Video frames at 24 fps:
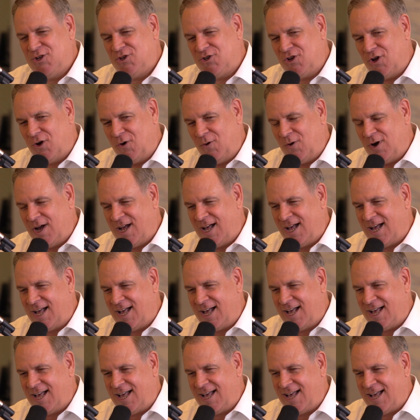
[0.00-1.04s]
So
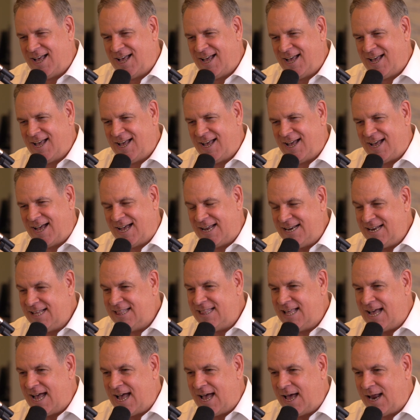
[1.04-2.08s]
I did
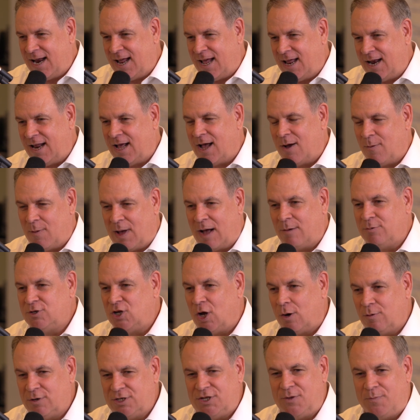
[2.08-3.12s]
that, and I was
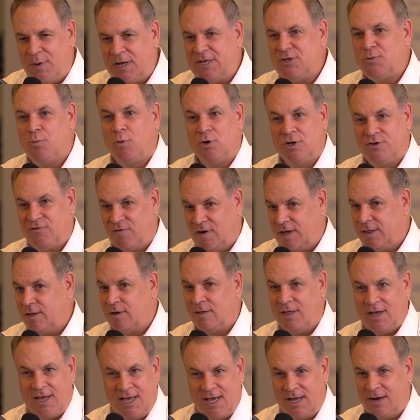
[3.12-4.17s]
always the big sports fan, though.
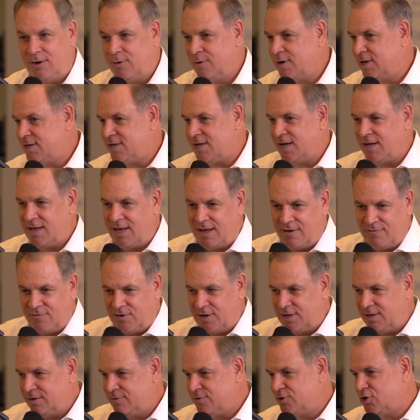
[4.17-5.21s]
The kid who could tell you
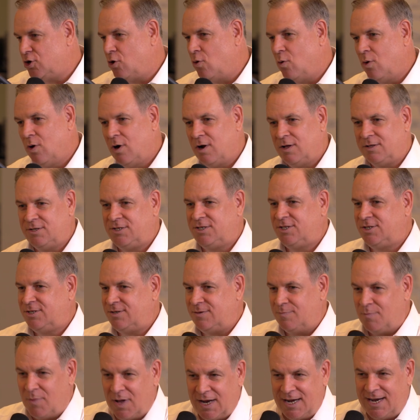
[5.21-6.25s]
every score on
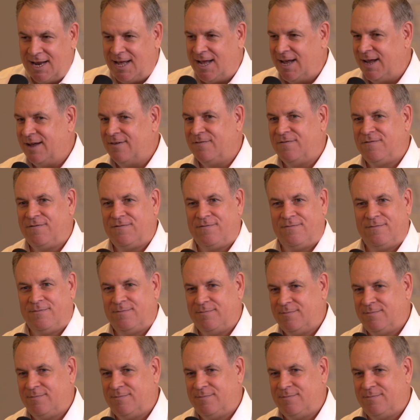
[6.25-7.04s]
Monday of,